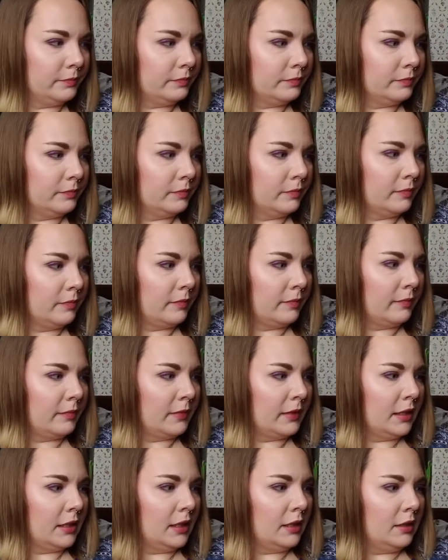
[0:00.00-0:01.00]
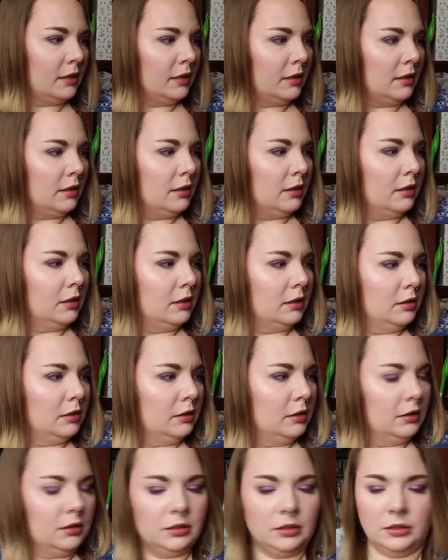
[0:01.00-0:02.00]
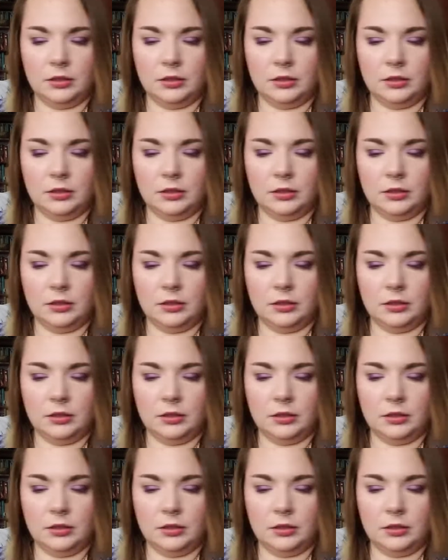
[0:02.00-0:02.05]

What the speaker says: [no speech]